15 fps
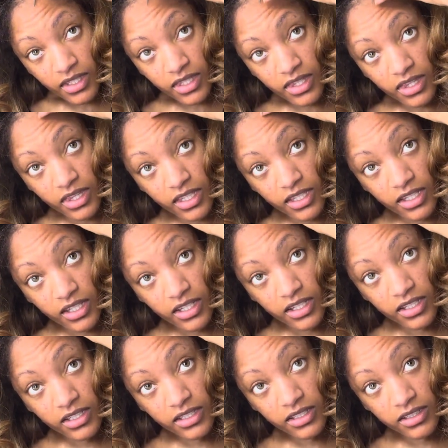the
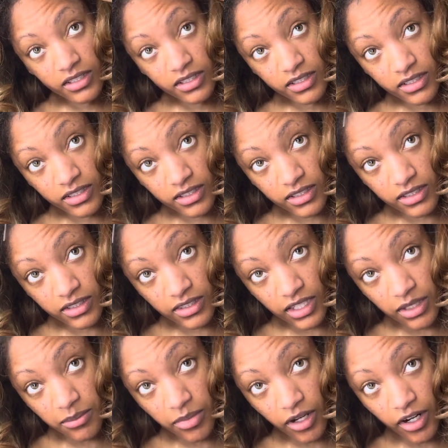
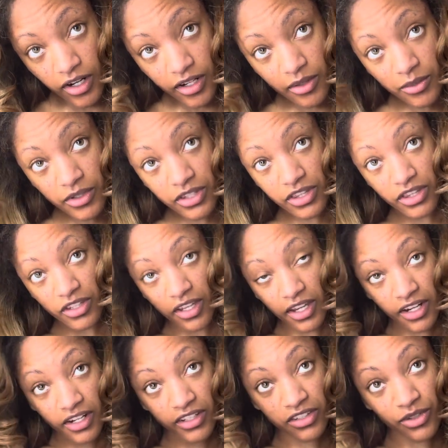part with the
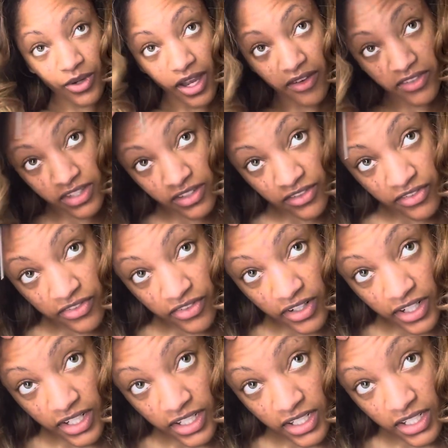hair you have in the
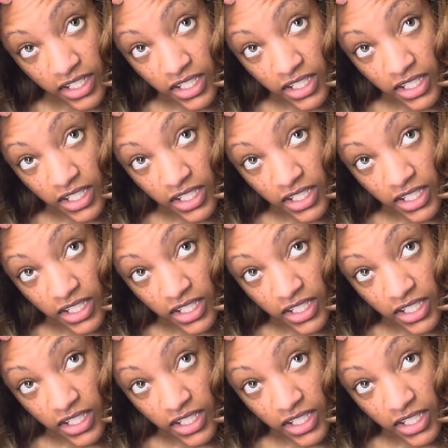front.